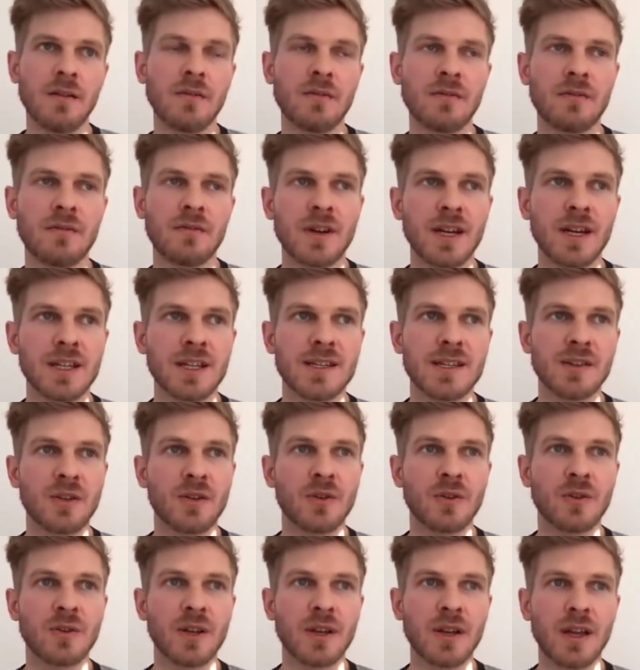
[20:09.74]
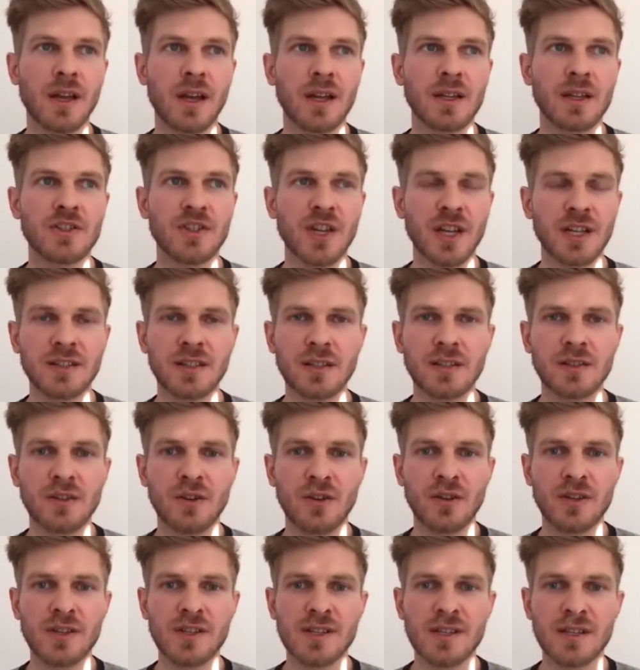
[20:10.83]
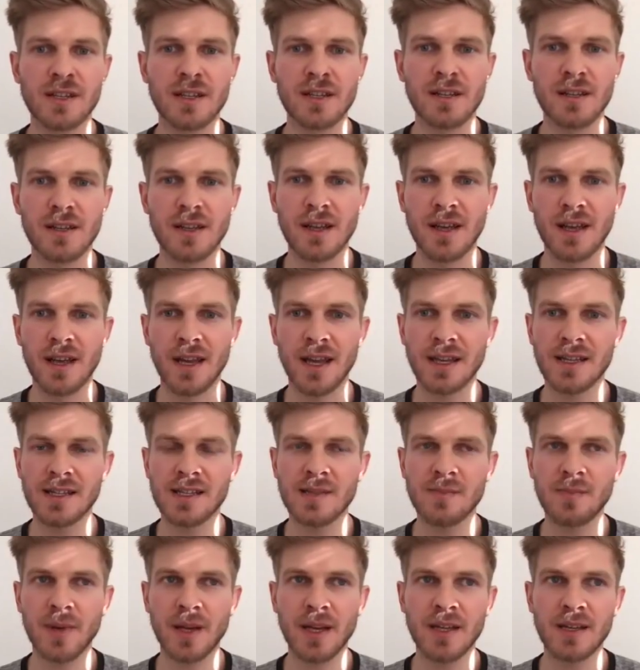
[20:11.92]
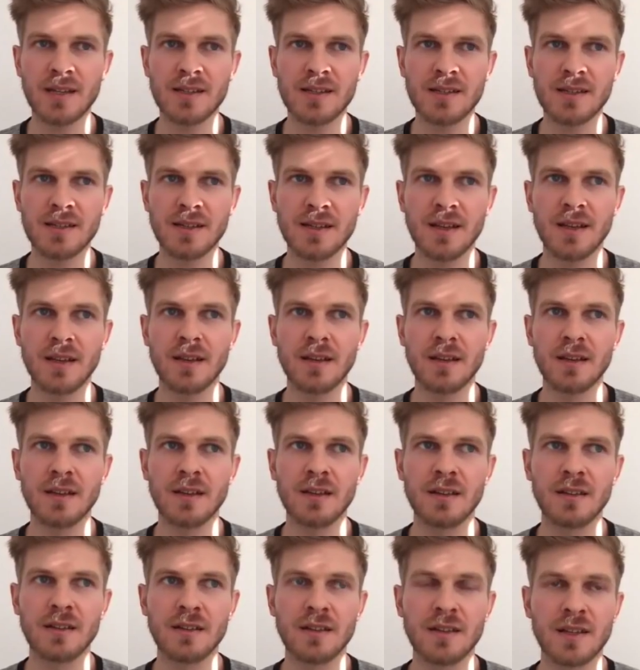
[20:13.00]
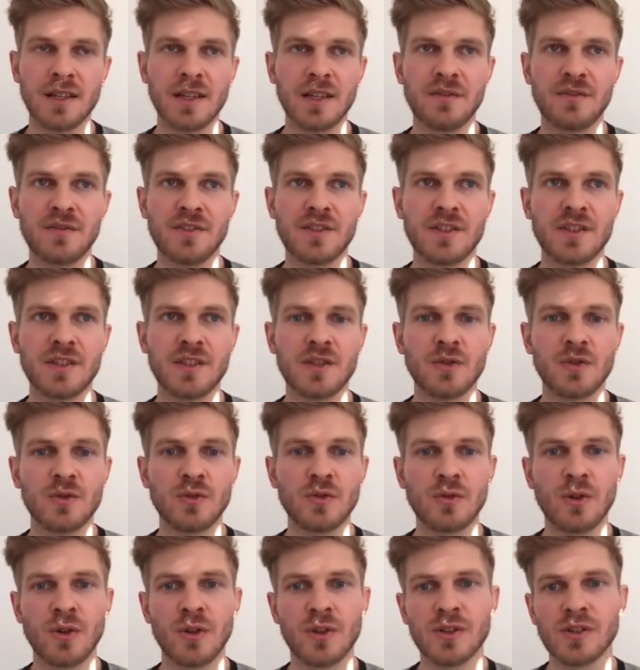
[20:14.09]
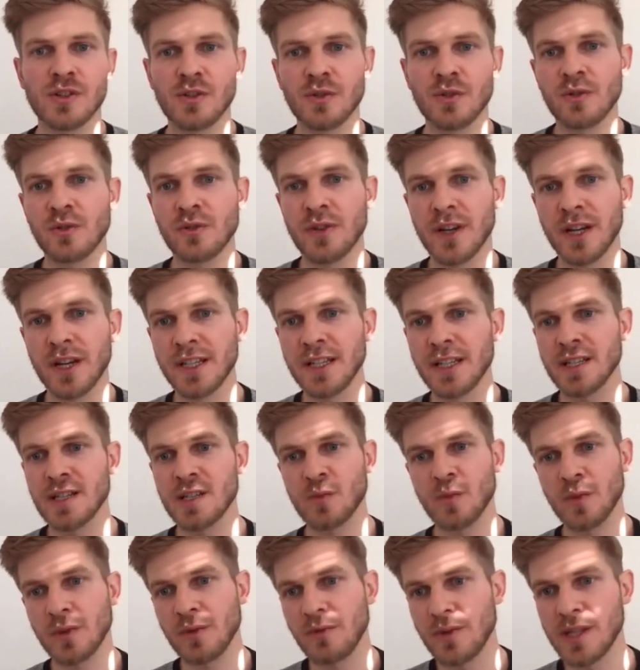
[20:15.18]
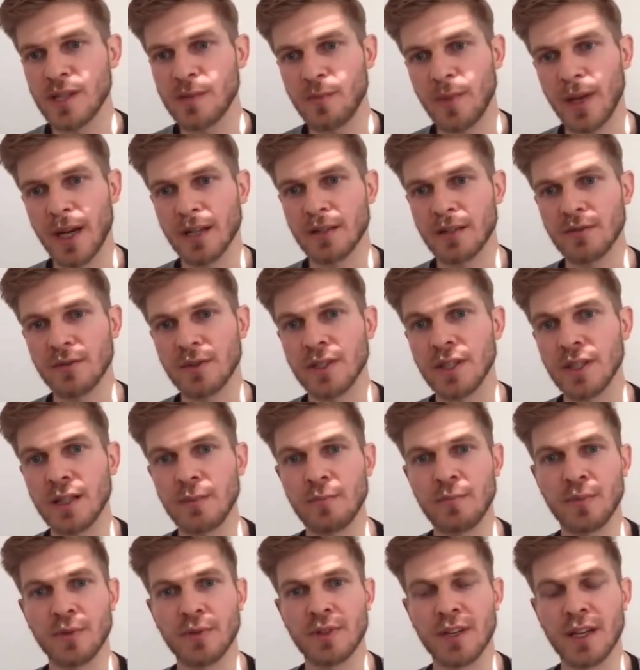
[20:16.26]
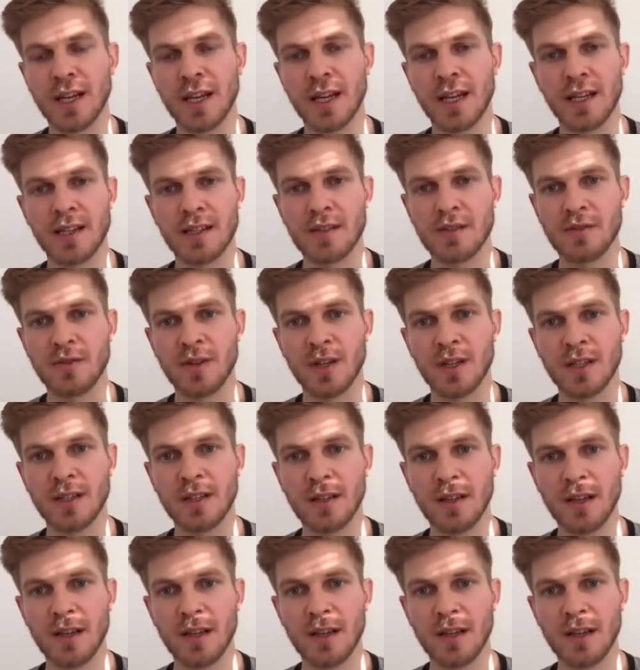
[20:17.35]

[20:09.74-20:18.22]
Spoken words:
Right, so injecting noise in X space gives you also gradients with respect to the input X, right?